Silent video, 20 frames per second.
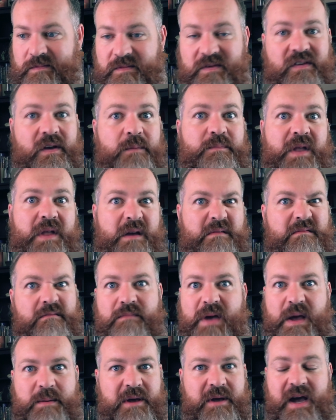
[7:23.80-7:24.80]

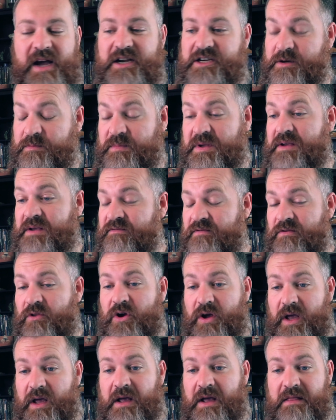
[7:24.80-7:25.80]
Something maybe I should be
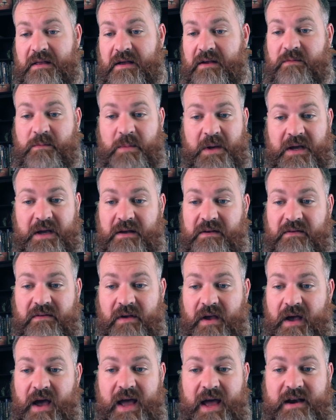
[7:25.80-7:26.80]
looking at this
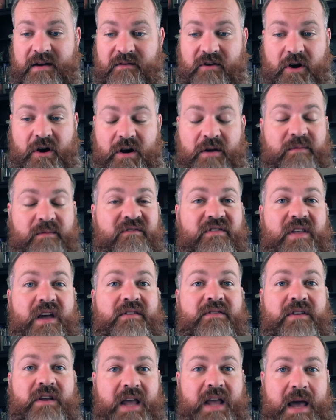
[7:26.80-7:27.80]
because I'd never heard of
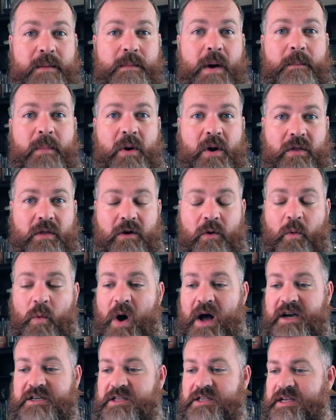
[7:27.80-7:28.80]
this. It came up on a little
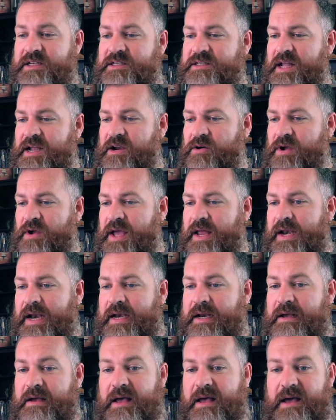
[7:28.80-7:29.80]
watch list I
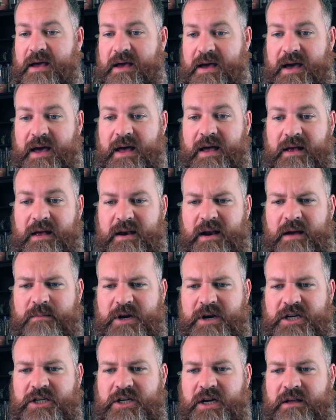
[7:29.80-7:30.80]
created, and I'm
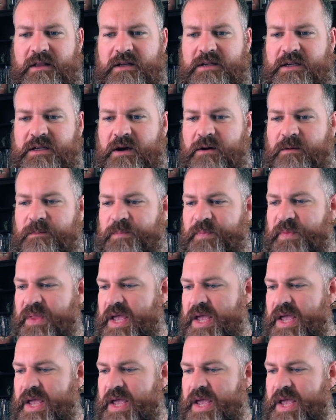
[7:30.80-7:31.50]
going to check this out.